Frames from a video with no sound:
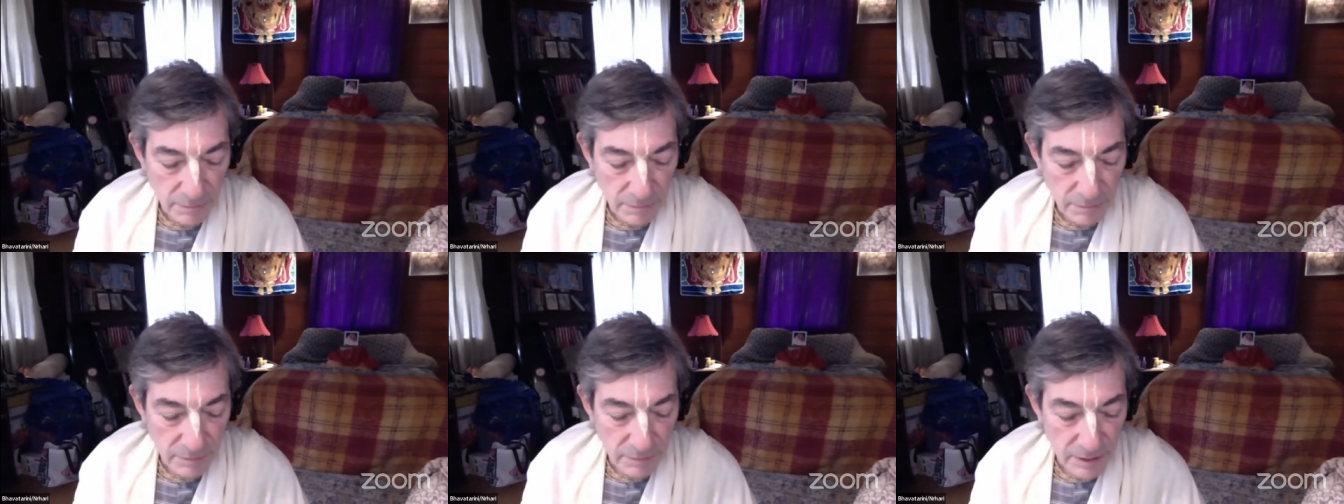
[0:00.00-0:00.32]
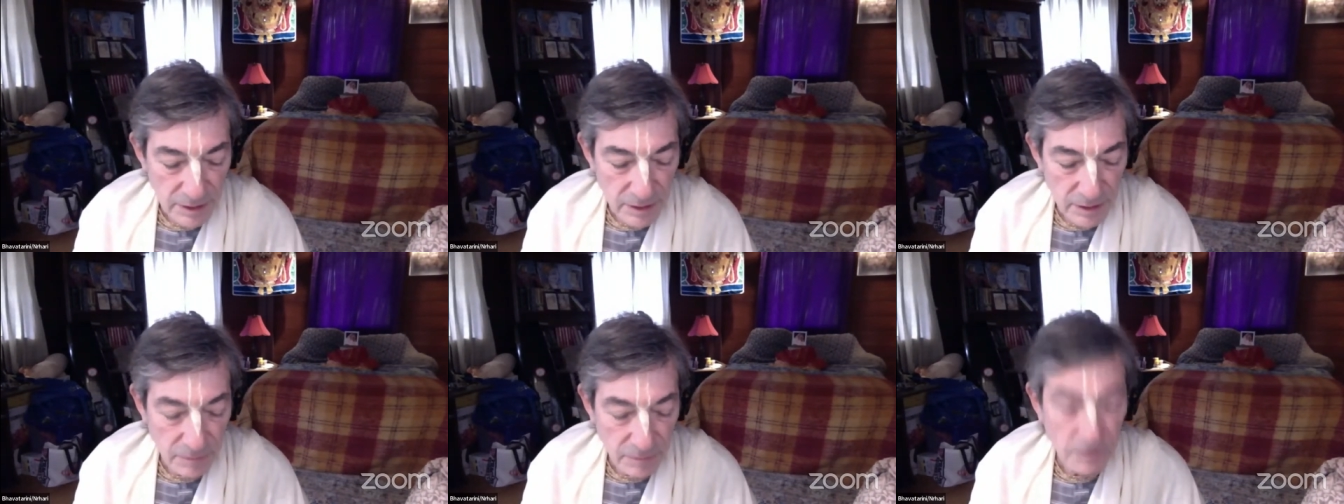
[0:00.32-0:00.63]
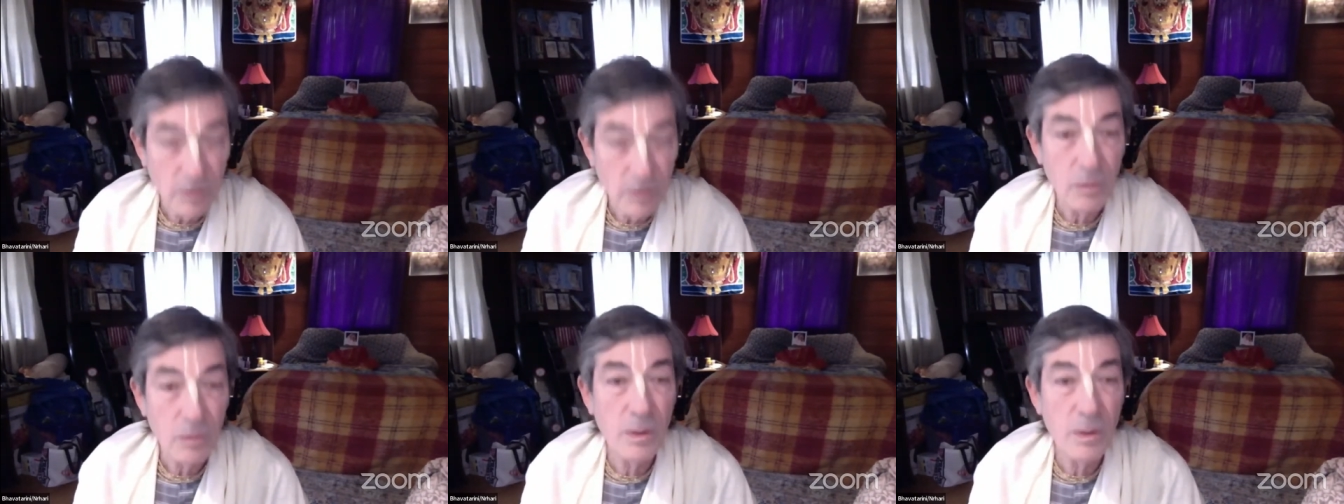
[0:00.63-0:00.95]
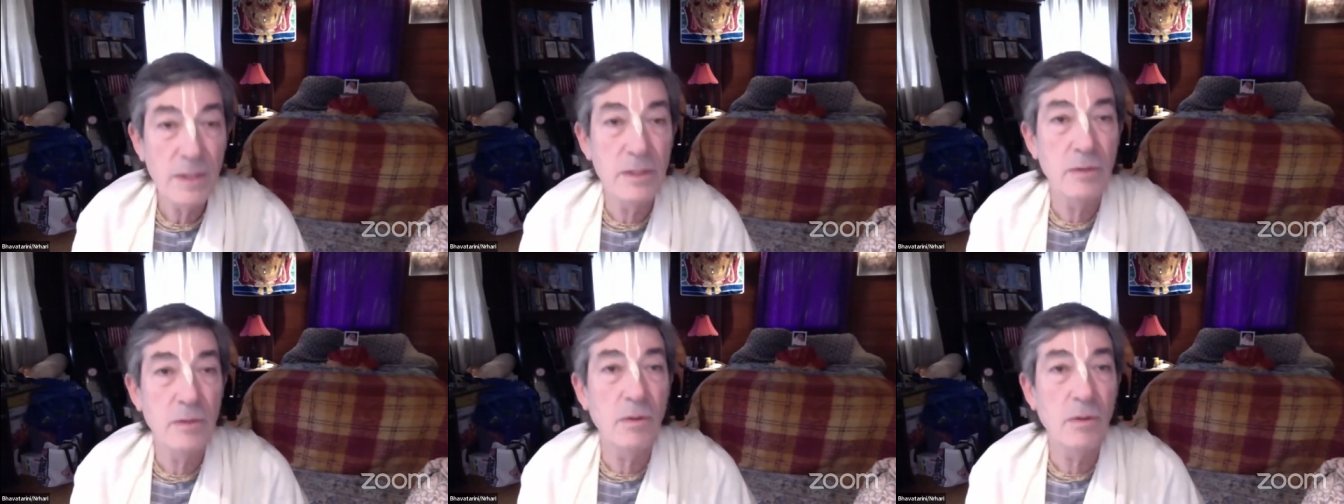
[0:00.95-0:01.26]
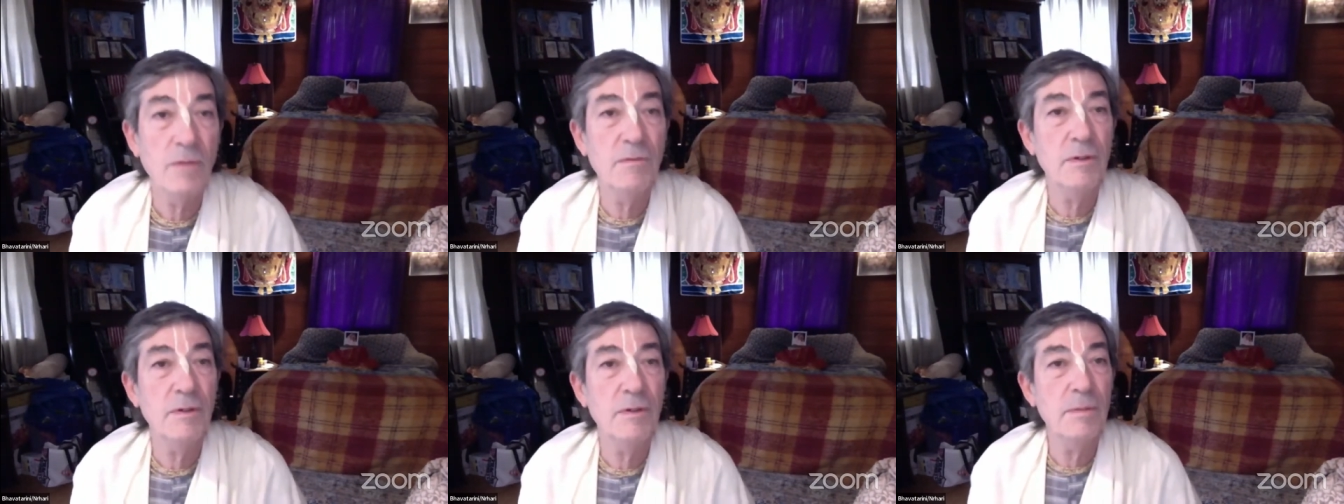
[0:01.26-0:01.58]
First of all, want to
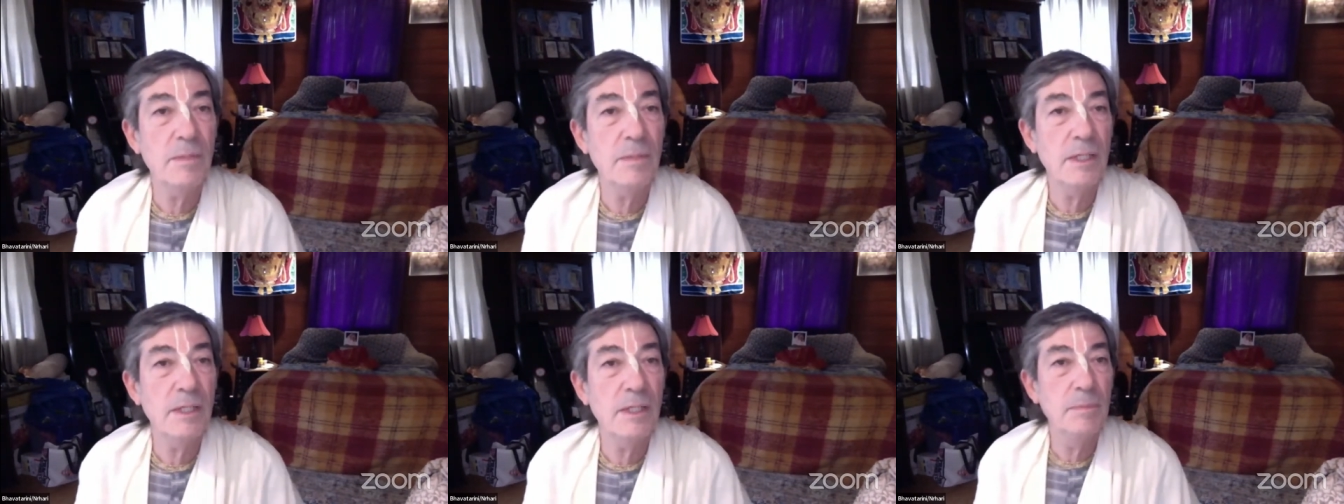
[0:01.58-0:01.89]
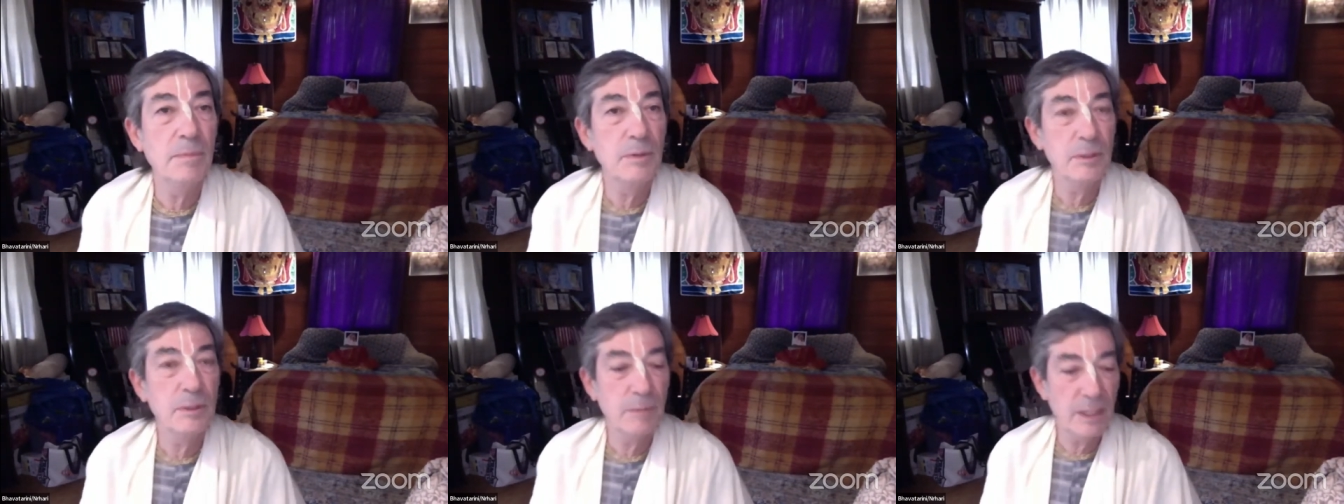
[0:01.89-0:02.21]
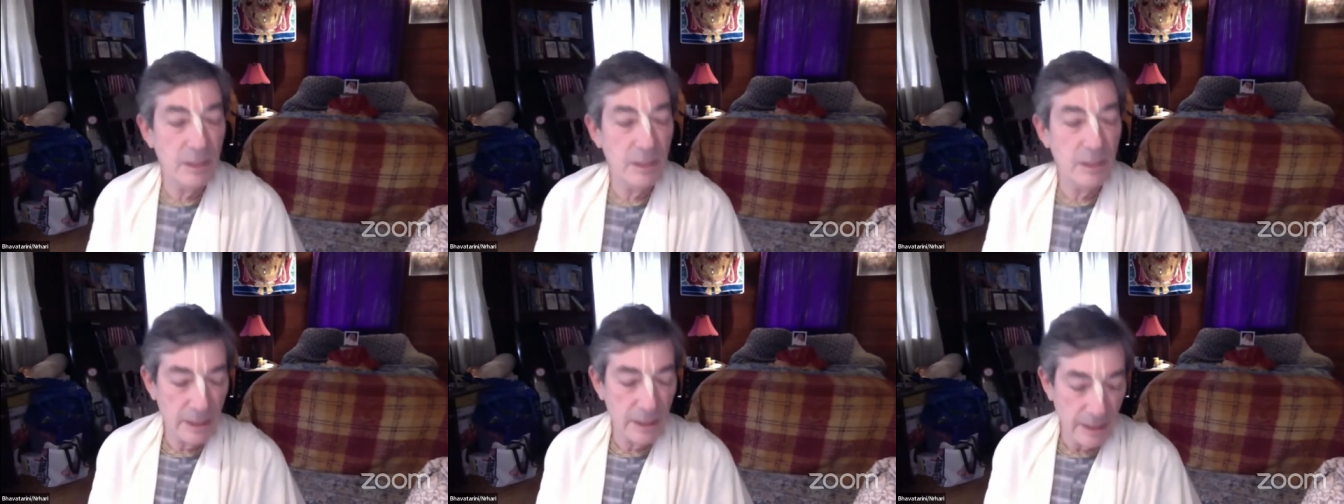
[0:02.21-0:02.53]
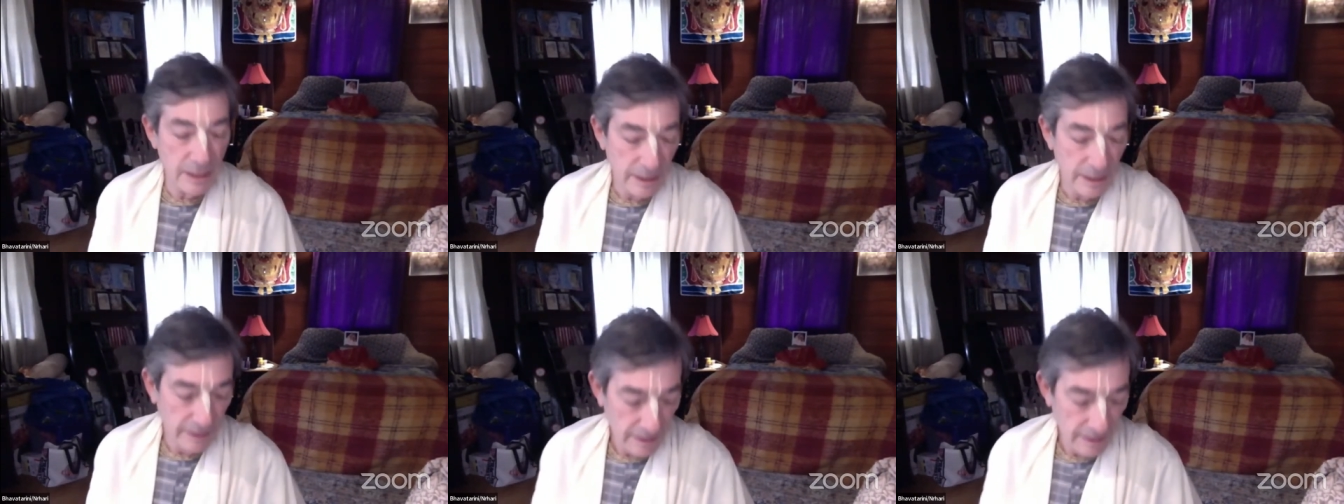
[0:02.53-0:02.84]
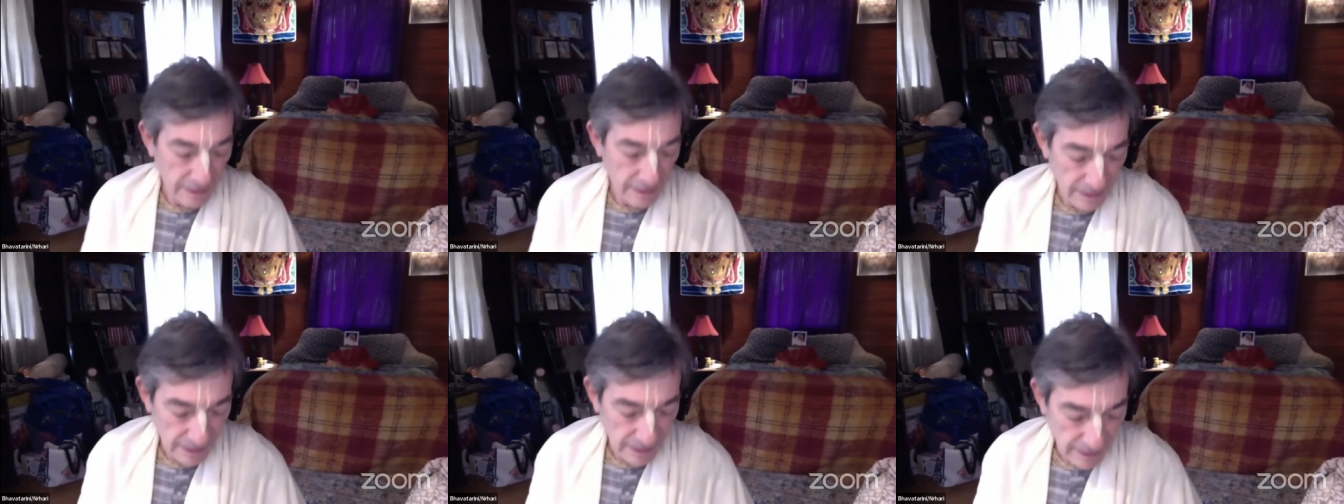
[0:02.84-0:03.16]
offer my Pushpanjali
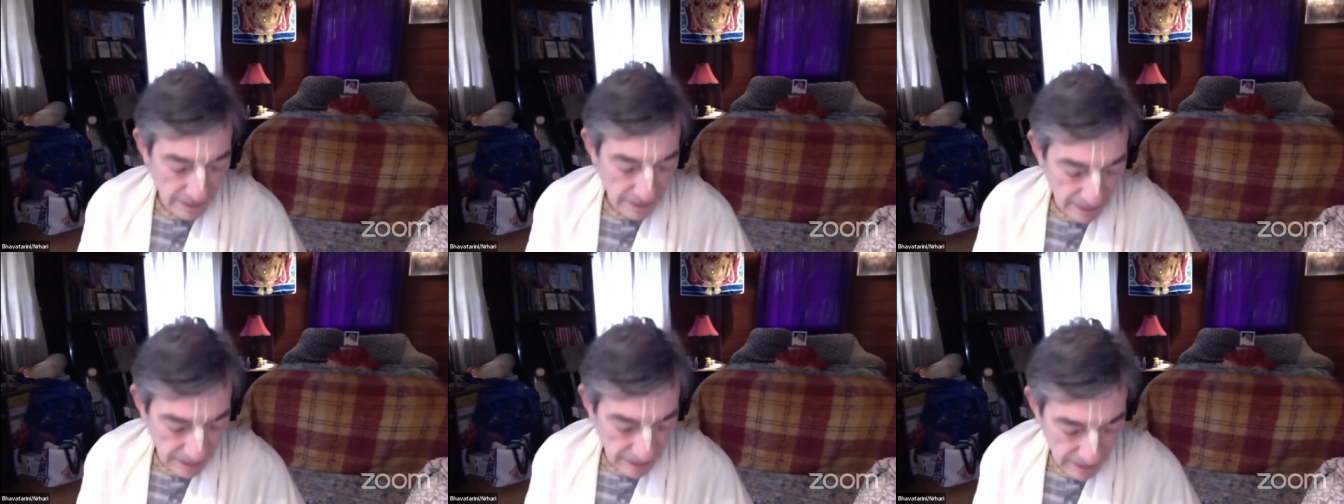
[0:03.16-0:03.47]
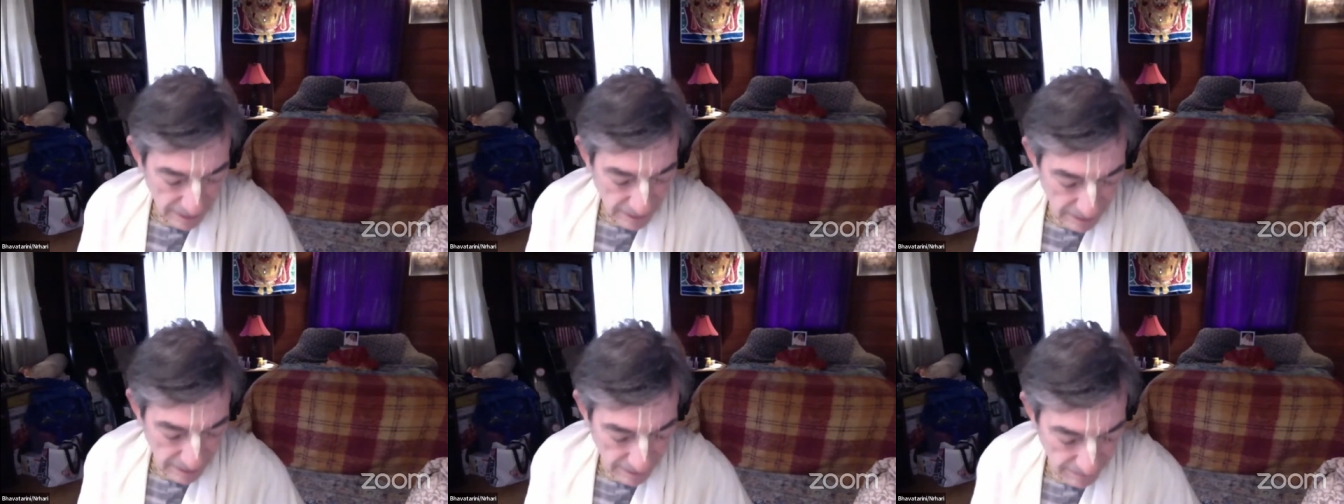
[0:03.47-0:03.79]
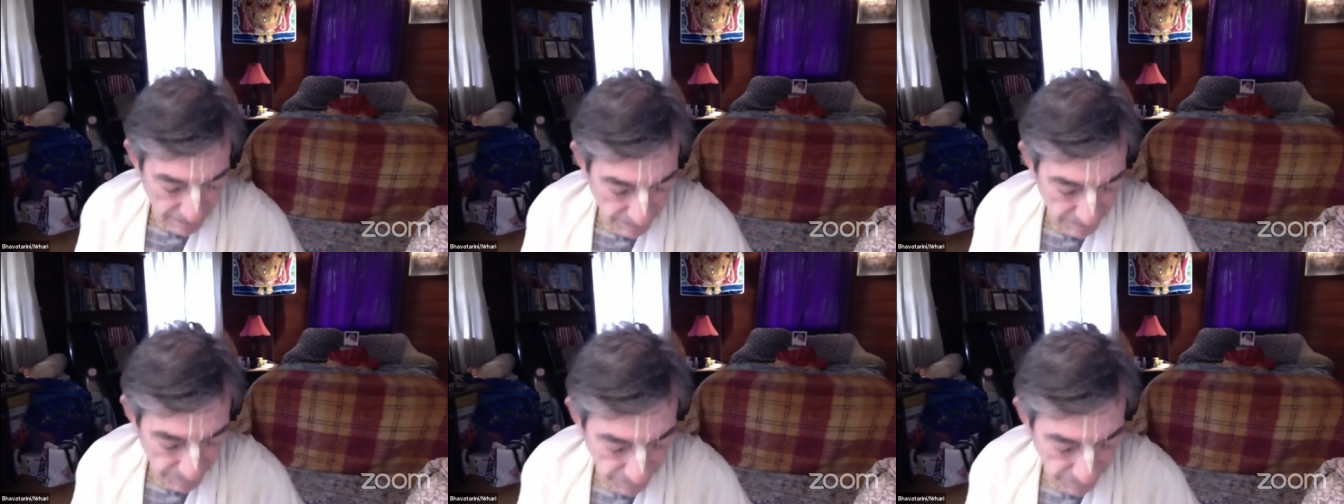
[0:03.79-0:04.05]
uh,